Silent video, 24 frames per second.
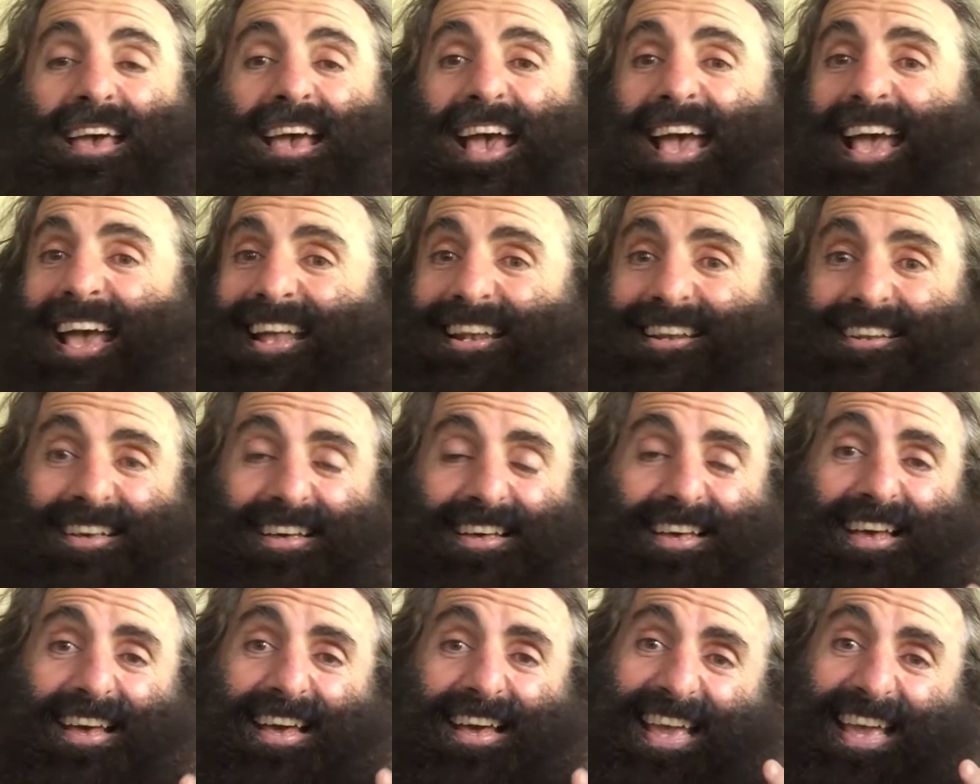and
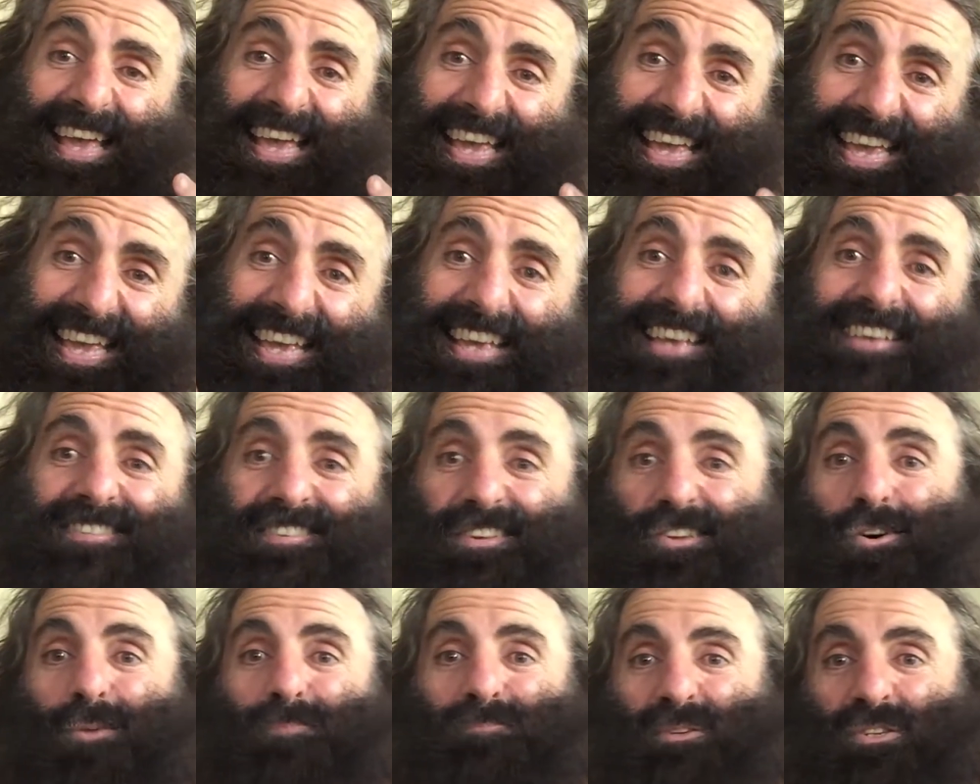here's
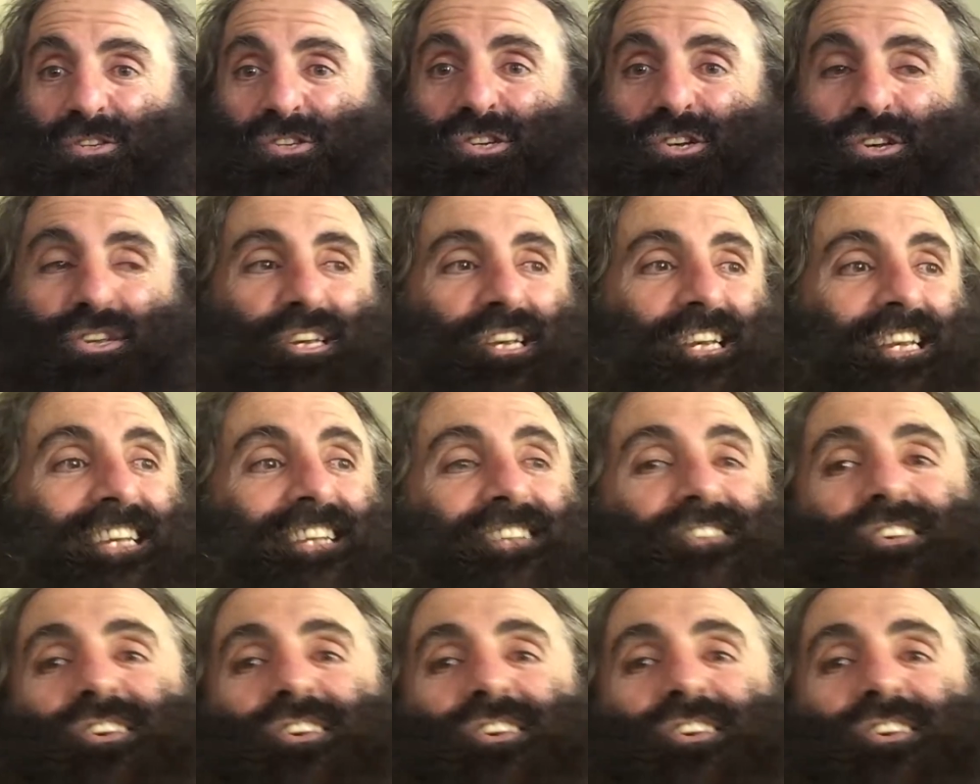an opportunity